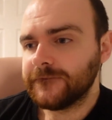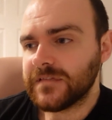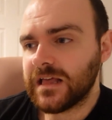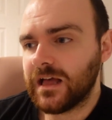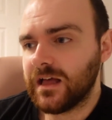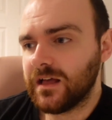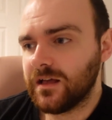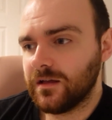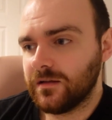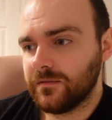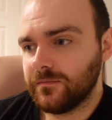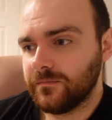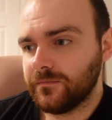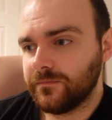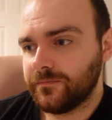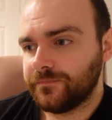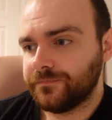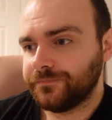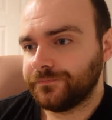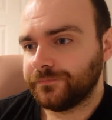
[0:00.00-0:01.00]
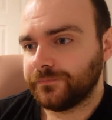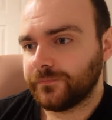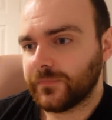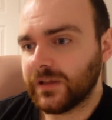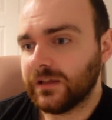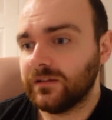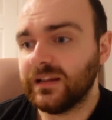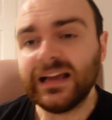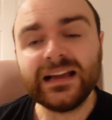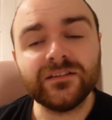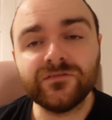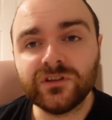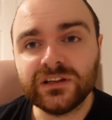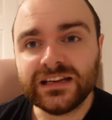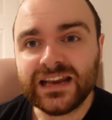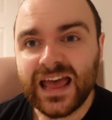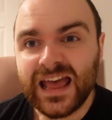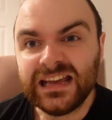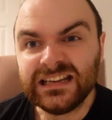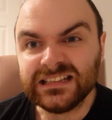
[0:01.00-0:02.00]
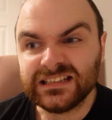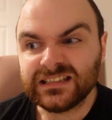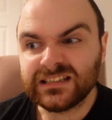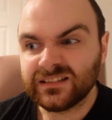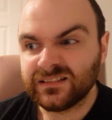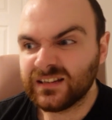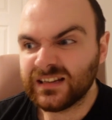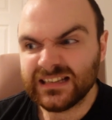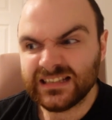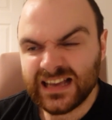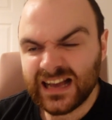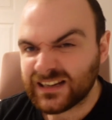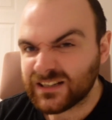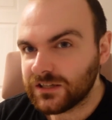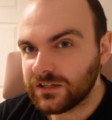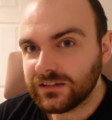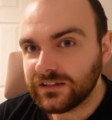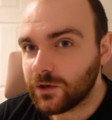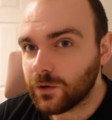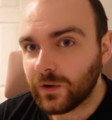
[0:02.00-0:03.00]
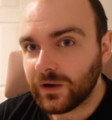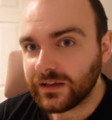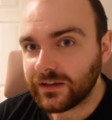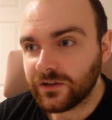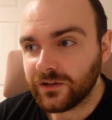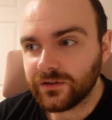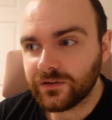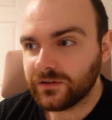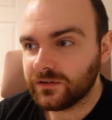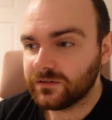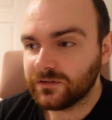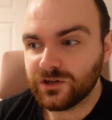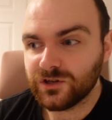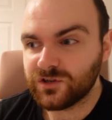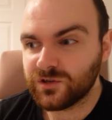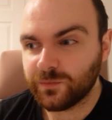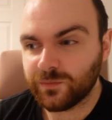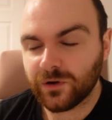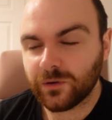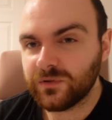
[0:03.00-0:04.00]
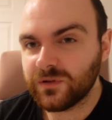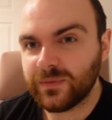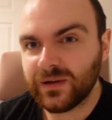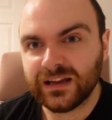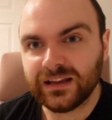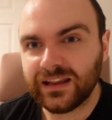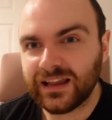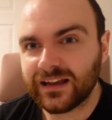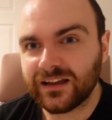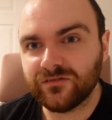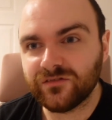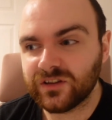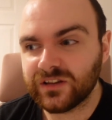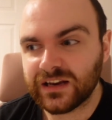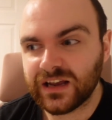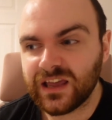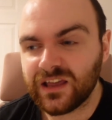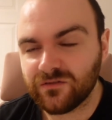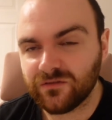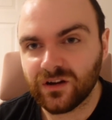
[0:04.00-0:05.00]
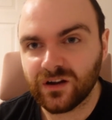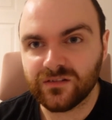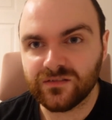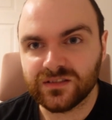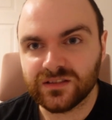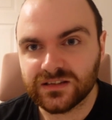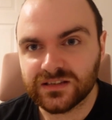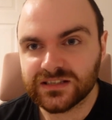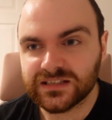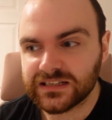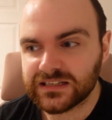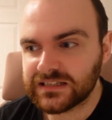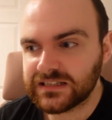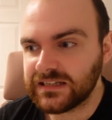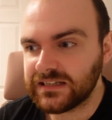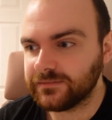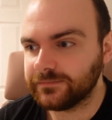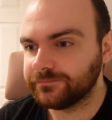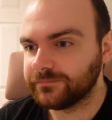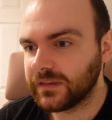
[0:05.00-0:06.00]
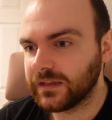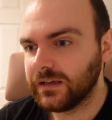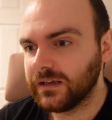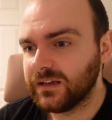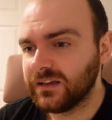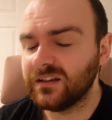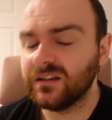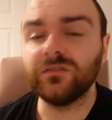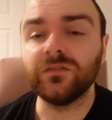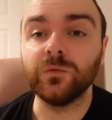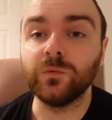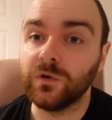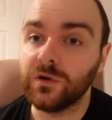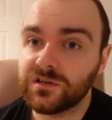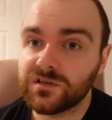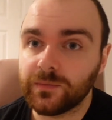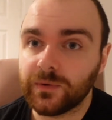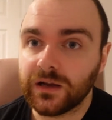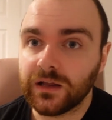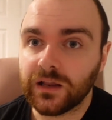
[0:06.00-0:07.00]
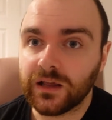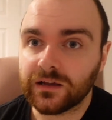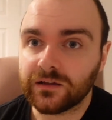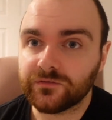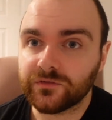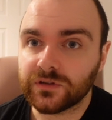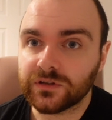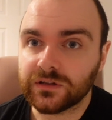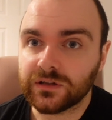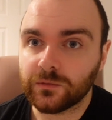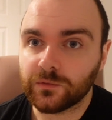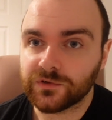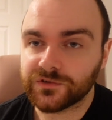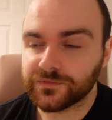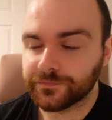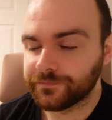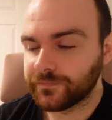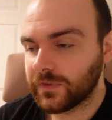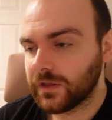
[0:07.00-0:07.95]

Um, Lagavulin 8 is actually quite good. You should probably buy Lagavulin 8 rather than the 16 if you were to buy a Lagavulin, that was.